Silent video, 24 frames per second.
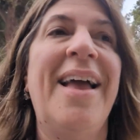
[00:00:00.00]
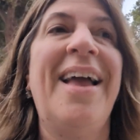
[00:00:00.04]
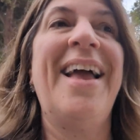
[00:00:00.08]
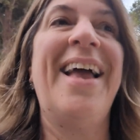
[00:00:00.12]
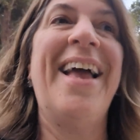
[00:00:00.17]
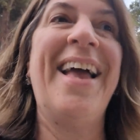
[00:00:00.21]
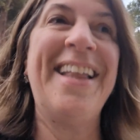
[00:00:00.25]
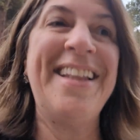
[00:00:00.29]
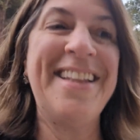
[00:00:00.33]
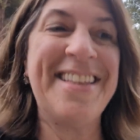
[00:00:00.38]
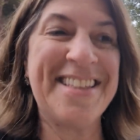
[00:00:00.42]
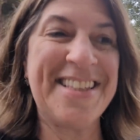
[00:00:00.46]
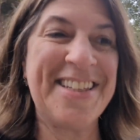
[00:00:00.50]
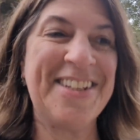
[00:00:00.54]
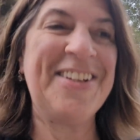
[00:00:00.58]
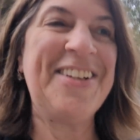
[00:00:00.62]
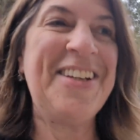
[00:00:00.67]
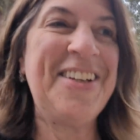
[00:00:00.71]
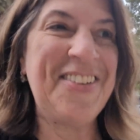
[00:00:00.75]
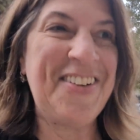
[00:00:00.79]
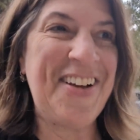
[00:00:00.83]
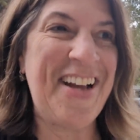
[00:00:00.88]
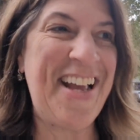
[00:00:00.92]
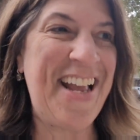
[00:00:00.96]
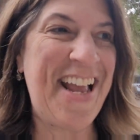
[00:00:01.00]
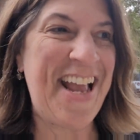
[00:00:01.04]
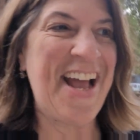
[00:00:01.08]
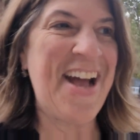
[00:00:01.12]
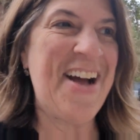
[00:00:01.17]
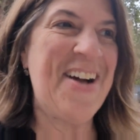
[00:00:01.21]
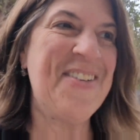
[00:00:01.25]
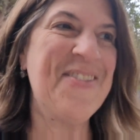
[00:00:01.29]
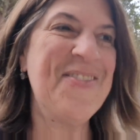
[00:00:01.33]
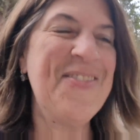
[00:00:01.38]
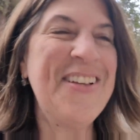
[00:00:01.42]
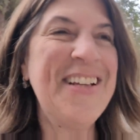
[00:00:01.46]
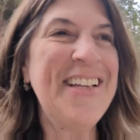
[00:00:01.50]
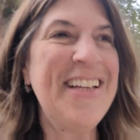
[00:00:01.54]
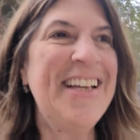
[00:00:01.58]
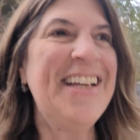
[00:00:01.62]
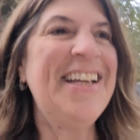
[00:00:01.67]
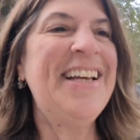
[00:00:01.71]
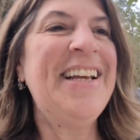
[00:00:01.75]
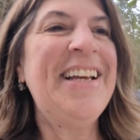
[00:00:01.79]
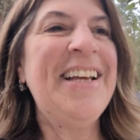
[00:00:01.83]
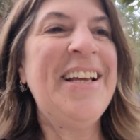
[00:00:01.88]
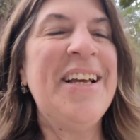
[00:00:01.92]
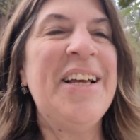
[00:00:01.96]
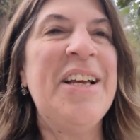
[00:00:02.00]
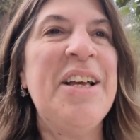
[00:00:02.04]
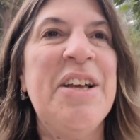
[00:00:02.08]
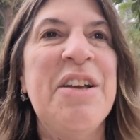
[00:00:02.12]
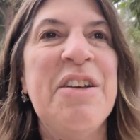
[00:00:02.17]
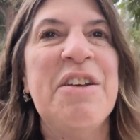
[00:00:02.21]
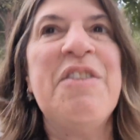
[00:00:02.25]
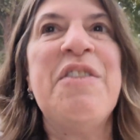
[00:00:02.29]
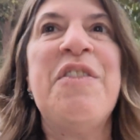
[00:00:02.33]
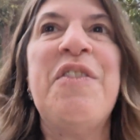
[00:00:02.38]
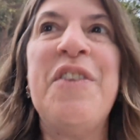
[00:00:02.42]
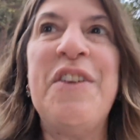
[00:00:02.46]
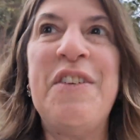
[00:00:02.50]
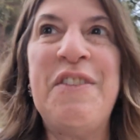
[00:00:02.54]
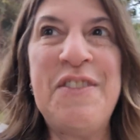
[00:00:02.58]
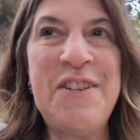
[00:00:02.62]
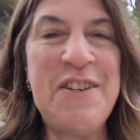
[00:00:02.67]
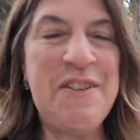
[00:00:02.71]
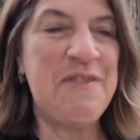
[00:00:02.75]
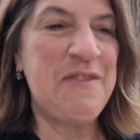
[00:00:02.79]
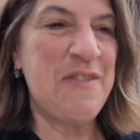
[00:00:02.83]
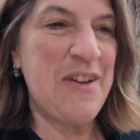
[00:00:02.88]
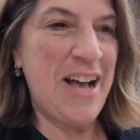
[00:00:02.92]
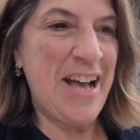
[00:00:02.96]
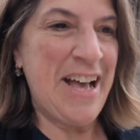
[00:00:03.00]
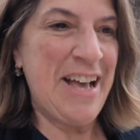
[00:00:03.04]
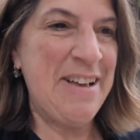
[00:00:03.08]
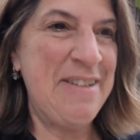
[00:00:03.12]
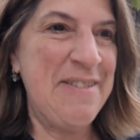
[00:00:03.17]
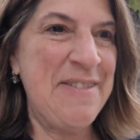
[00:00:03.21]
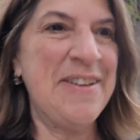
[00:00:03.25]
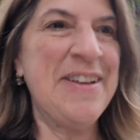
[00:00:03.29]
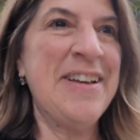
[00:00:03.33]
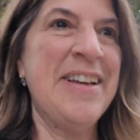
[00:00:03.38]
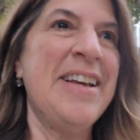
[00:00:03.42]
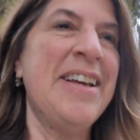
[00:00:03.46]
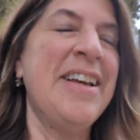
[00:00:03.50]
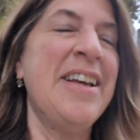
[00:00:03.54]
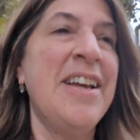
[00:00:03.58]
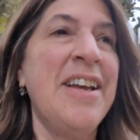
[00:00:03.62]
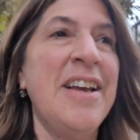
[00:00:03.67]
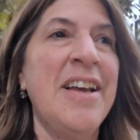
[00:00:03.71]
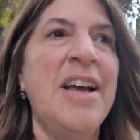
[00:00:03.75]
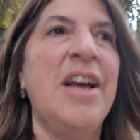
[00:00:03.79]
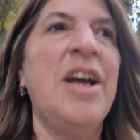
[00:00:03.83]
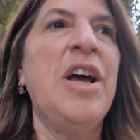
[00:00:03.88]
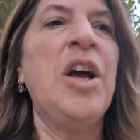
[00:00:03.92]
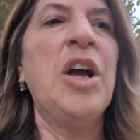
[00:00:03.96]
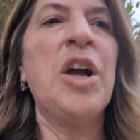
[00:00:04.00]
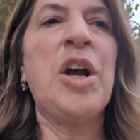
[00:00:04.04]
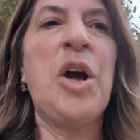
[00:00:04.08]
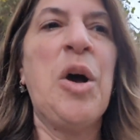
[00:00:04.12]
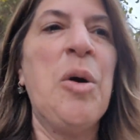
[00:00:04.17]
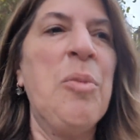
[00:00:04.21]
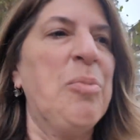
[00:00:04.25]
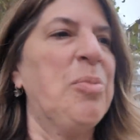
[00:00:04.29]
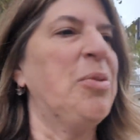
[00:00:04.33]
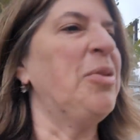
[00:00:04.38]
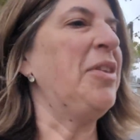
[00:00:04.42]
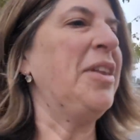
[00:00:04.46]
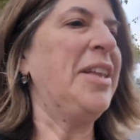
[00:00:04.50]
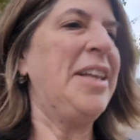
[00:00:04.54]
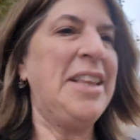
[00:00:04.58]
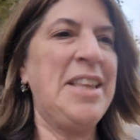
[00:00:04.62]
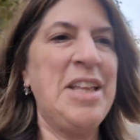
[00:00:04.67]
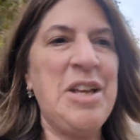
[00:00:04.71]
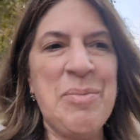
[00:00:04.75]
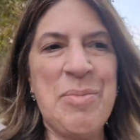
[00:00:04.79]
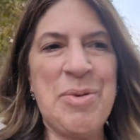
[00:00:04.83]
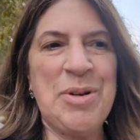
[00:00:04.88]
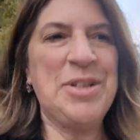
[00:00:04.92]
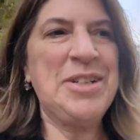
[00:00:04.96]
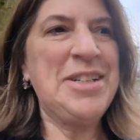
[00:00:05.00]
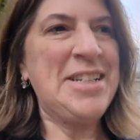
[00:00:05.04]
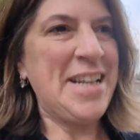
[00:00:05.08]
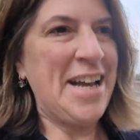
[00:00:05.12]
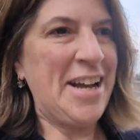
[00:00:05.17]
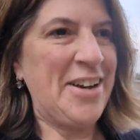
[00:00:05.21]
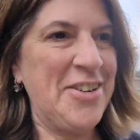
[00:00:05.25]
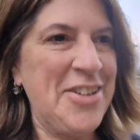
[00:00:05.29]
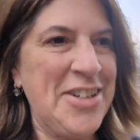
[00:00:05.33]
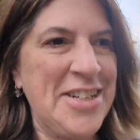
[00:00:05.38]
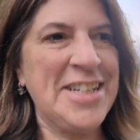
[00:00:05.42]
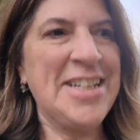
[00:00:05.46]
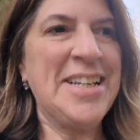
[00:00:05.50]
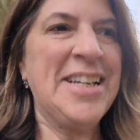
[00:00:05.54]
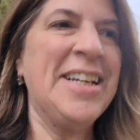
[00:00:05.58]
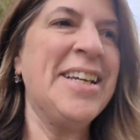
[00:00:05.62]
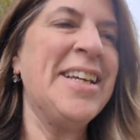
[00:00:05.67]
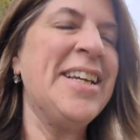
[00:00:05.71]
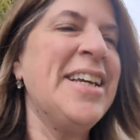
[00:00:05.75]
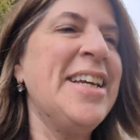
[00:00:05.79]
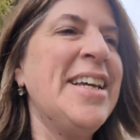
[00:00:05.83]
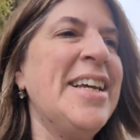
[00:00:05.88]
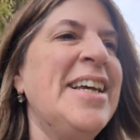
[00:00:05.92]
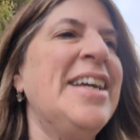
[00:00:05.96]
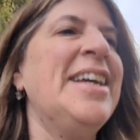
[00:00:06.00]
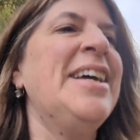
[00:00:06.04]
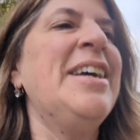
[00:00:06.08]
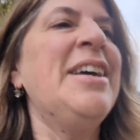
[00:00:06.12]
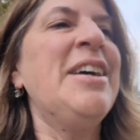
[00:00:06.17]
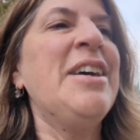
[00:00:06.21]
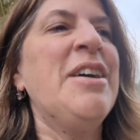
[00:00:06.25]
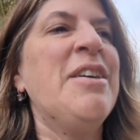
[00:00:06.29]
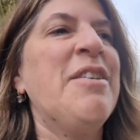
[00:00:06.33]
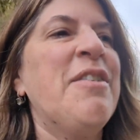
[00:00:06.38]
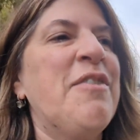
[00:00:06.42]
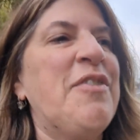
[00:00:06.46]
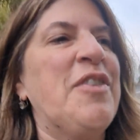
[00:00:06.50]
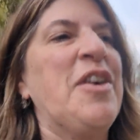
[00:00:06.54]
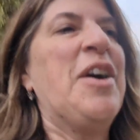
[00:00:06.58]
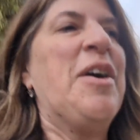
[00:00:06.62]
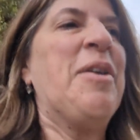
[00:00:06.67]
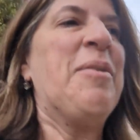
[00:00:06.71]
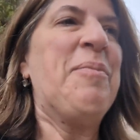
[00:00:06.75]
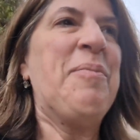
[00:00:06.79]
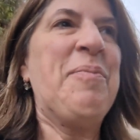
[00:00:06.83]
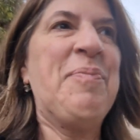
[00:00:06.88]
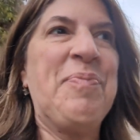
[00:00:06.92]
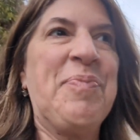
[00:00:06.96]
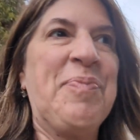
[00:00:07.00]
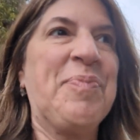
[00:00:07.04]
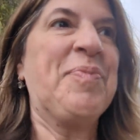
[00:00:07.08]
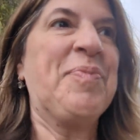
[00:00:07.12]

And so here I am, 55, completely burnt out from